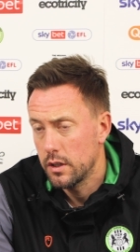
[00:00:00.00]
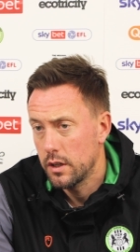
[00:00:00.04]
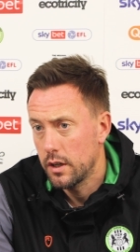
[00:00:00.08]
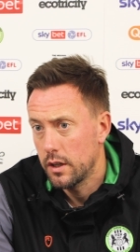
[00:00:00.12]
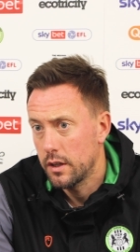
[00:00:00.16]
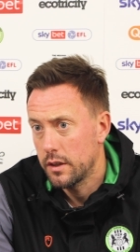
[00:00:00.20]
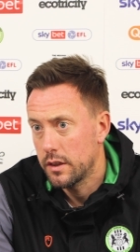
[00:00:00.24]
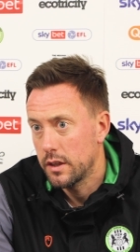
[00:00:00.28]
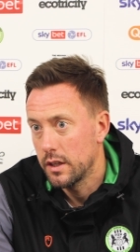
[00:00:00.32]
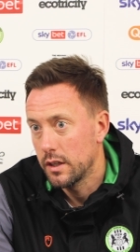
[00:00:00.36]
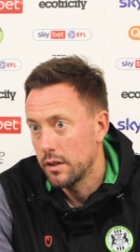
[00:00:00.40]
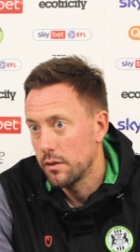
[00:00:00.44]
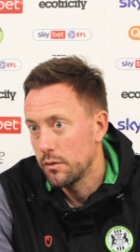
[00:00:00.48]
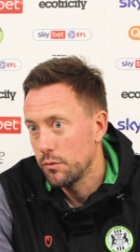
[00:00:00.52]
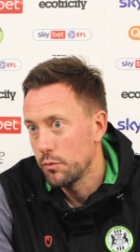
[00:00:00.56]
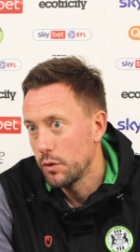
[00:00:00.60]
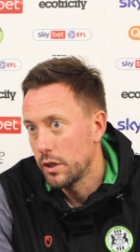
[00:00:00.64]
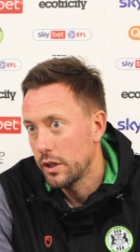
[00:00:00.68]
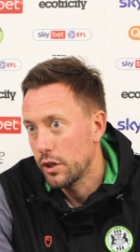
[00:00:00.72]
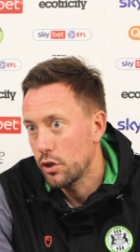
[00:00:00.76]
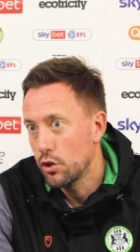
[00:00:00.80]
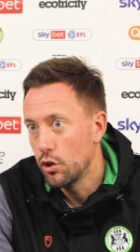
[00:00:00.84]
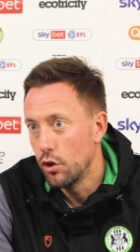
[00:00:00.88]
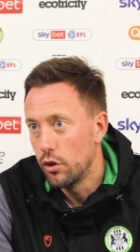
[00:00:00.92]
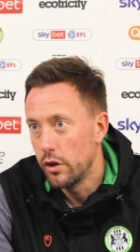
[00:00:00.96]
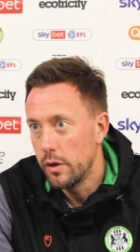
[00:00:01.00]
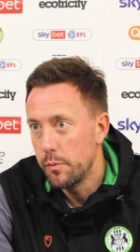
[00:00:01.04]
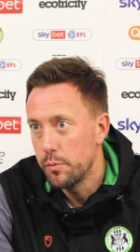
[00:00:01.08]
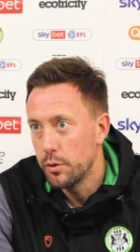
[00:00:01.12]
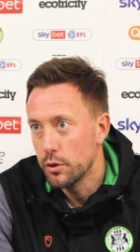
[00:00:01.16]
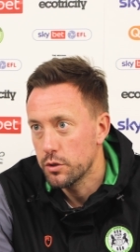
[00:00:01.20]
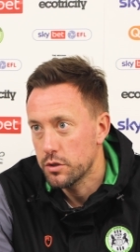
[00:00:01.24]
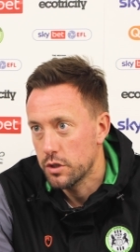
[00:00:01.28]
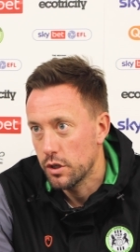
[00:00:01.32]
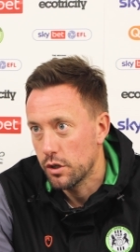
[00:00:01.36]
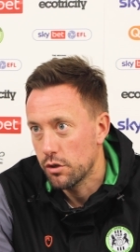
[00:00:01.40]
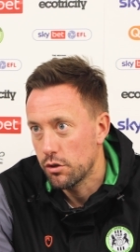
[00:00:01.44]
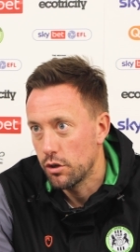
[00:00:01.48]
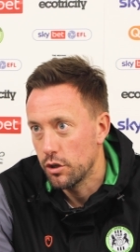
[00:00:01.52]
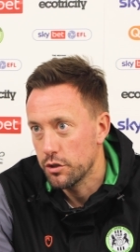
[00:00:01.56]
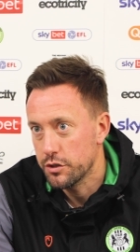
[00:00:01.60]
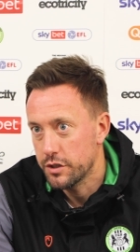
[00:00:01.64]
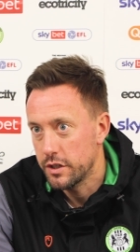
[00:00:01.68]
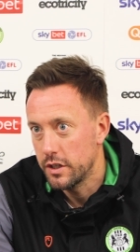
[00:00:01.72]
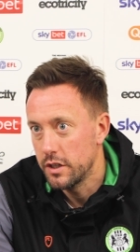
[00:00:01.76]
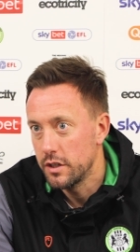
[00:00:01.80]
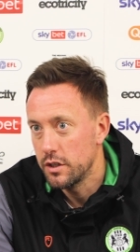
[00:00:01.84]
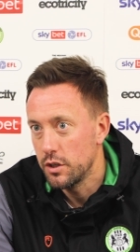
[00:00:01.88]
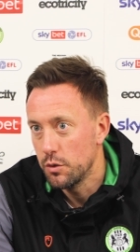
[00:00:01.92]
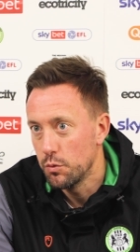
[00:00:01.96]
I think when Corey puts the cross
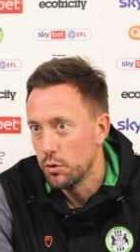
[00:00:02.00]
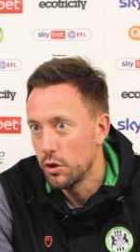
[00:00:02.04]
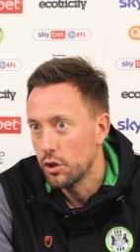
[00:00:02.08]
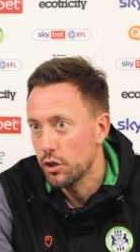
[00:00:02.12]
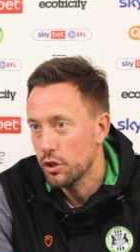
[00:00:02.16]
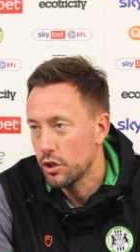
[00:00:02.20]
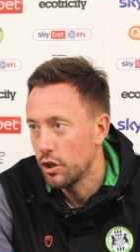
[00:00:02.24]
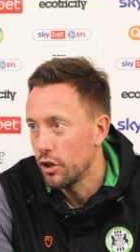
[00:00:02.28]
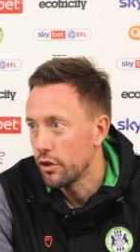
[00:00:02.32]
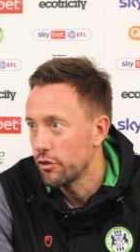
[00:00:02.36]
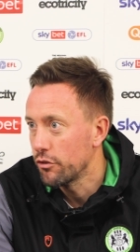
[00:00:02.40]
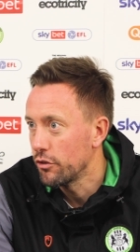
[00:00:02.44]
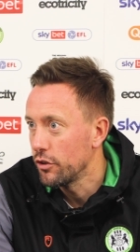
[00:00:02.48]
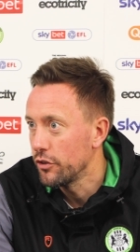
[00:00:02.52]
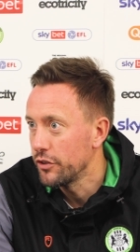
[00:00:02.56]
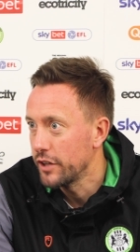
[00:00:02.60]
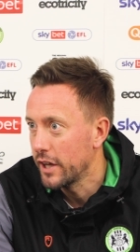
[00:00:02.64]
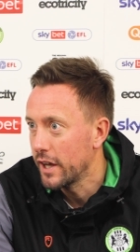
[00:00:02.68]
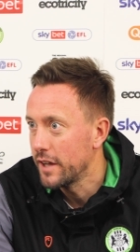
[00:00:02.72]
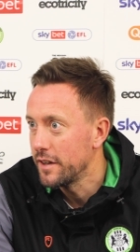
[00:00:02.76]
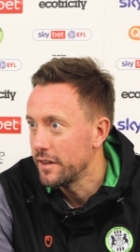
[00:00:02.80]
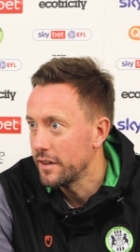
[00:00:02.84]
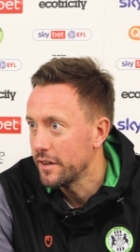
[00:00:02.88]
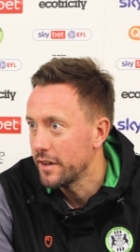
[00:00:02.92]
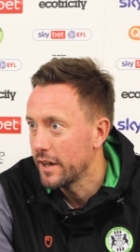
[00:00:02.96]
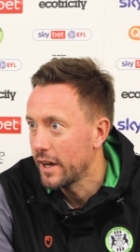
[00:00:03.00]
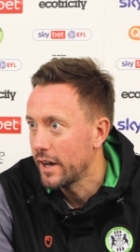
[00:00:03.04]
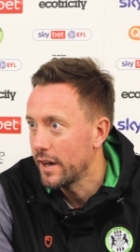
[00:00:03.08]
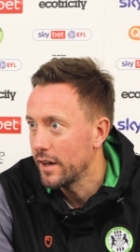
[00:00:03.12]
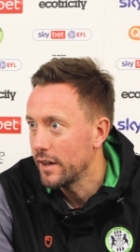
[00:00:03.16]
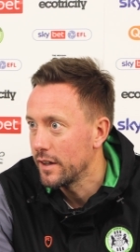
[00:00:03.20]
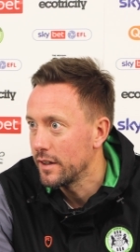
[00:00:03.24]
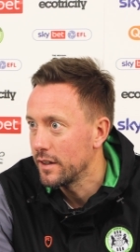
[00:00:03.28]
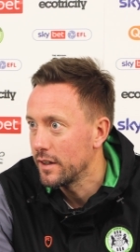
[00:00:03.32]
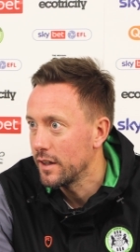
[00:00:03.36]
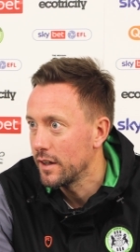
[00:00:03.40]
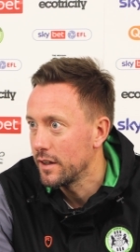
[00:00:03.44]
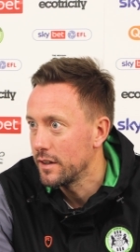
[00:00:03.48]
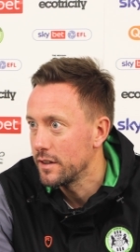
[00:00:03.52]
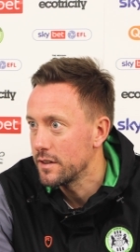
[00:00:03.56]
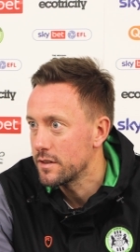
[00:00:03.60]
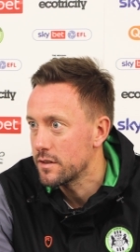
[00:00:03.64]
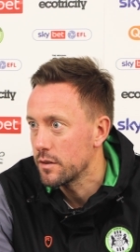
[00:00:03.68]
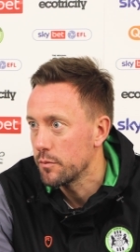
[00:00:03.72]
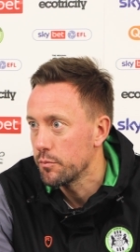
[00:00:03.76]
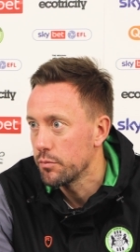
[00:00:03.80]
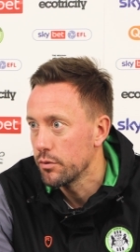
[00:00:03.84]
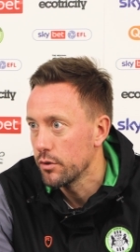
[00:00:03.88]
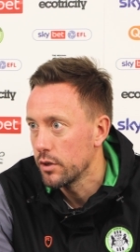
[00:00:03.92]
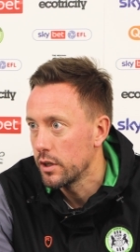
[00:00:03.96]
in, you want Connor on the end of that, and, and it's
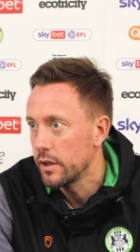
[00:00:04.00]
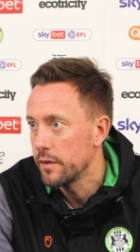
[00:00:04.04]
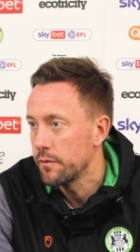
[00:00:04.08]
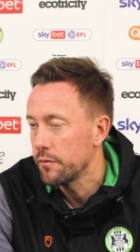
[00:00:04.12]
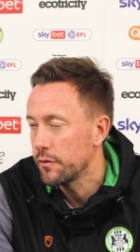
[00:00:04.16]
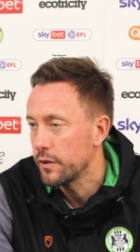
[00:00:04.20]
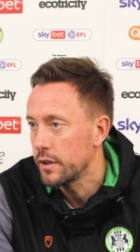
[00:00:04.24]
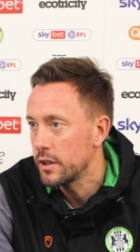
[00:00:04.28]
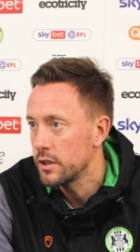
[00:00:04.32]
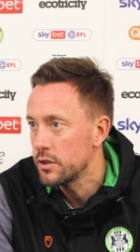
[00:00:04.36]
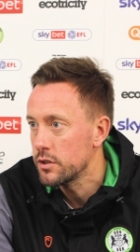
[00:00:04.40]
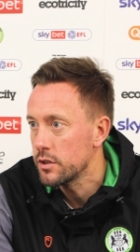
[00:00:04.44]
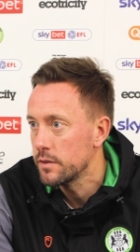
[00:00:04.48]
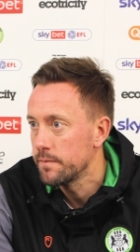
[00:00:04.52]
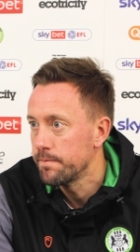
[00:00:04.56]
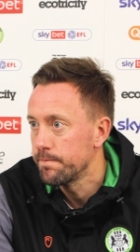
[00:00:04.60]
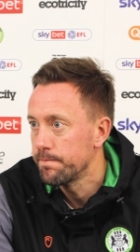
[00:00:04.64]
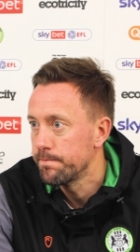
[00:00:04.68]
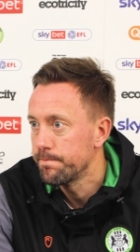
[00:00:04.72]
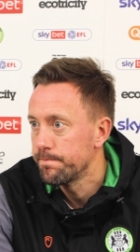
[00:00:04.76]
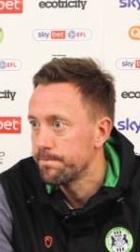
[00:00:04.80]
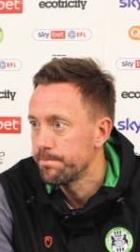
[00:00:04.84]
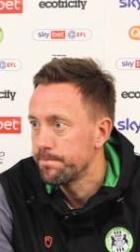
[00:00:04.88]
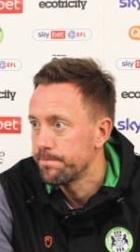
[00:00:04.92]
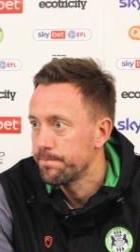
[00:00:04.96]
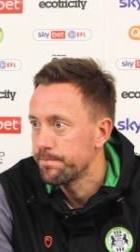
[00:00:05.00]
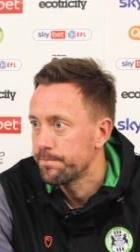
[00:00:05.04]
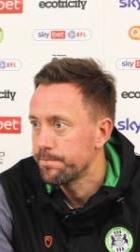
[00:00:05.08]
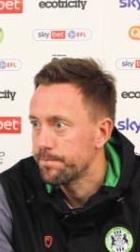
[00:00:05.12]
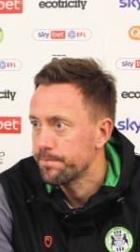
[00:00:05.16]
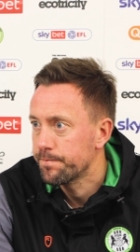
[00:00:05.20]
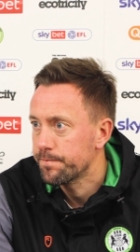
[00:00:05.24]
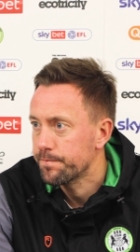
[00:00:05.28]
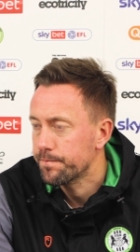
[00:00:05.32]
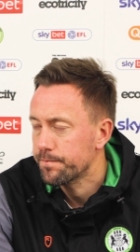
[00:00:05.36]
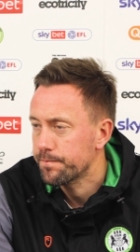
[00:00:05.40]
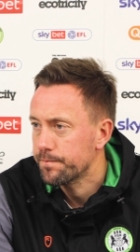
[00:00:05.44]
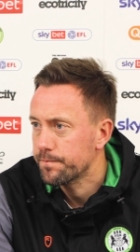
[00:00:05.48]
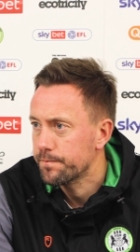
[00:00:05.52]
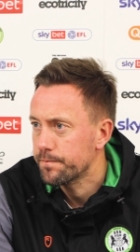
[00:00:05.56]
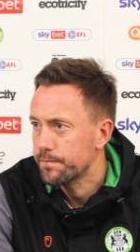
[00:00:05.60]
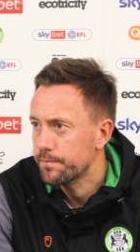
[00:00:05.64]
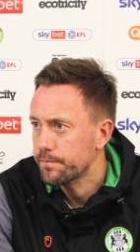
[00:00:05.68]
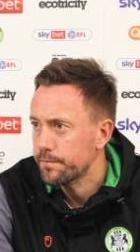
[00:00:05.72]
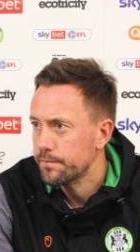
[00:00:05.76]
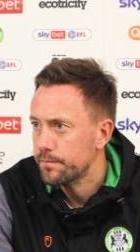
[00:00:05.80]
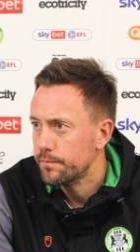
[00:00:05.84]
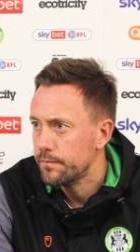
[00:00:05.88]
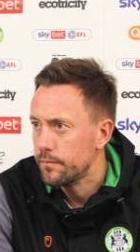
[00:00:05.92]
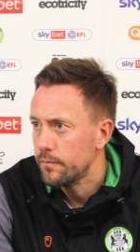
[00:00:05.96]
a brilliant finish. I think it shows
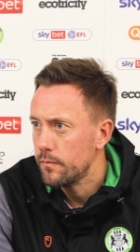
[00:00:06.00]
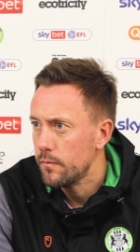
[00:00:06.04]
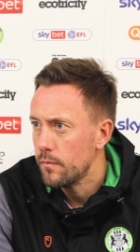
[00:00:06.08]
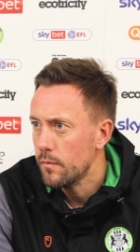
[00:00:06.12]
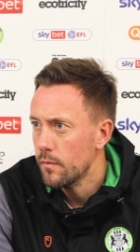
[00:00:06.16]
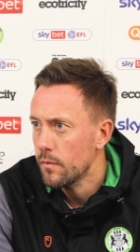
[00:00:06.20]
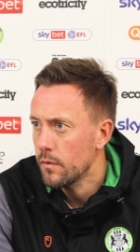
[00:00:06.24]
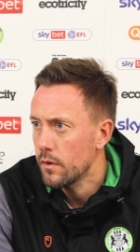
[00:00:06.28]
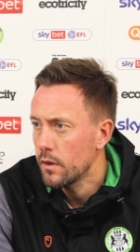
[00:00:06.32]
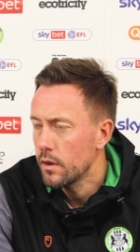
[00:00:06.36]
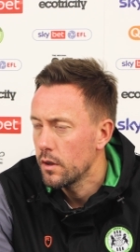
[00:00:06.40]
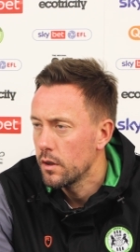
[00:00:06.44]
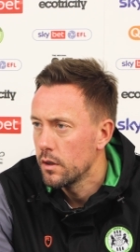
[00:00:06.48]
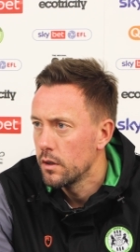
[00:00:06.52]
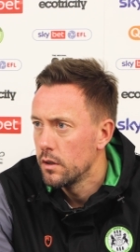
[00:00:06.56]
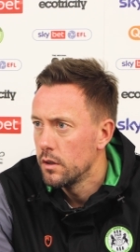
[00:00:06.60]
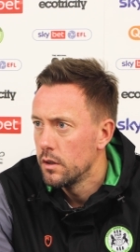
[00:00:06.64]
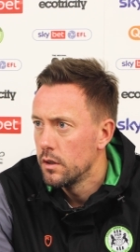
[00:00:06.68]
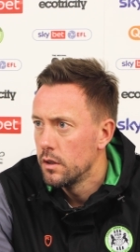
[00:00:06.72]
the character of the team, doesn't it?